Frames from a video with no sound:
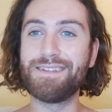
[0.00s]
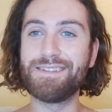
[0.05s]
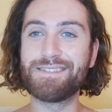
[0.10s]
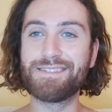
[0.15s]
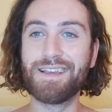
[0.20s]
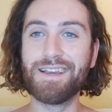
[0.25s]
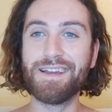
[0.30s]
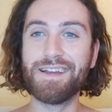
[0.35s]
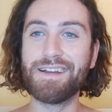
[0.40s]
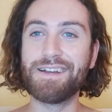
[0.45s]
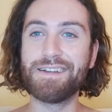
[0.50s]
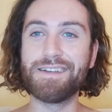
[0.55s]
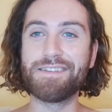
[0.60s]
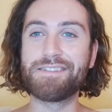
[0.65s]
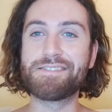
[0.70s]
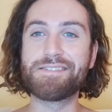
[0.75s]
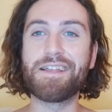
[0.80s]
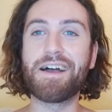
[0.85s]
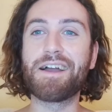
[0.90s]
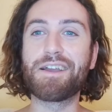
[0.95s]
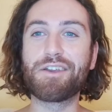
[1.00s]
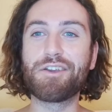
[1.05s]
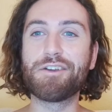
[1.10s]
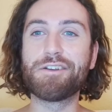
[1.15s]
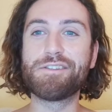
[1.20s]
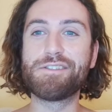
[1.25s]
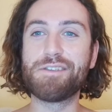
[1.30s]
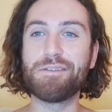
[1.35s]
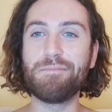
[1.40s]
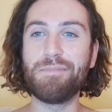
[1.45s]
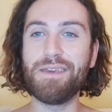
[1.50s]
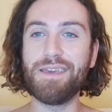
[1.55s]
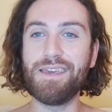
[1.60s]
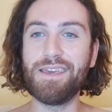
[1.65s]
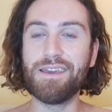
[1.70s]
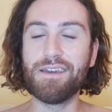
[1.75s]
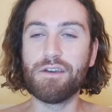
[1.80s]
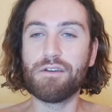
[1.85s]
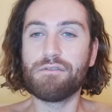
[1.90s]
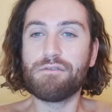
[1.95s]
It's not good to
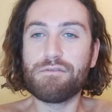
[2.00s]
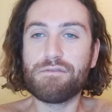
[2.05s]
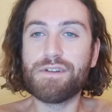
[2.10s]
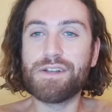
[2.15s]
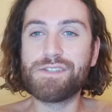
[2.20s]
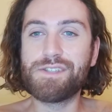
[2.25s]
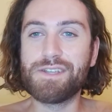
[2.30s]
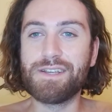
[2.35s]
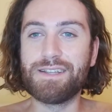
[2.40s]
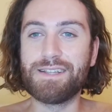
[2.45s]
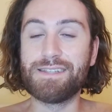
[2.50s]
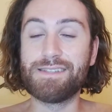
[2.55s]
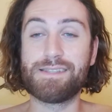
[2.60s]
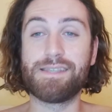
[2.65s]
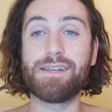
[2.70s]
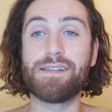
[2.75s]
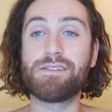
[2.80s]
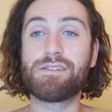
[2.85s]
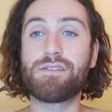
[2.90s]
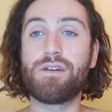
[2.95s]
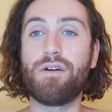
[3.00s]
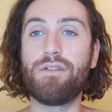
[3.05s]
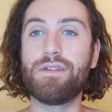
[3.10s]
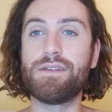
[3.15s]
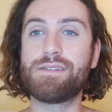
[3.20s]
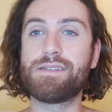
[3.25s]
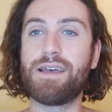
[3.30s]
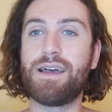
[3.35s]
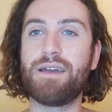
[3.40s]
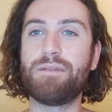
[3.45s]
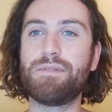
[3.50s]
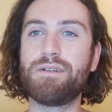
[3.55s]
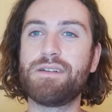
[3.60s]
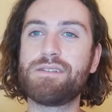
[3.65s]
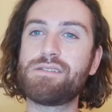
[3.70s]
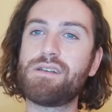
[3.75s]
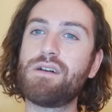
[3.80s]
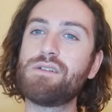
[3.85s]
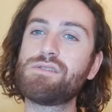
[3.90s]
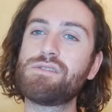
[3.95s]
be rigid and tense all the time, but
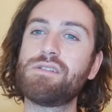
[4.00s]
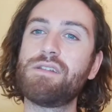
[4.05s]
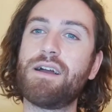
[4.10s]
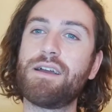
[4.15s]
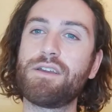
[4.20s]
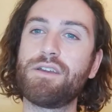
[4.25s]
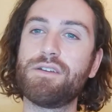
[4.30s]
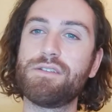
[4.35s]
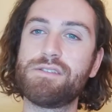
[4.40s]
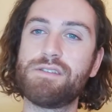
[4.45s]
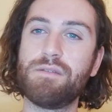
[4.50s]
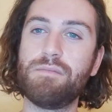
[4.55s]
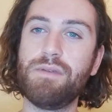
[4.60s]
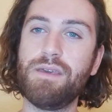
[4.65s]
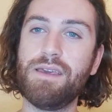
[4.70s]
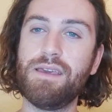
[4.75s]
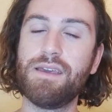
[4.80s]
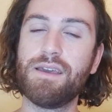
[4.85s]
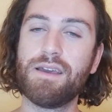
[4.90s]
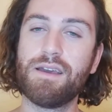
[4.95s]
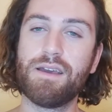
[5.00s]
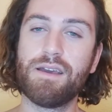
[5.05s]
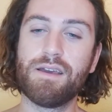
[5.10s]
it's also not good to be,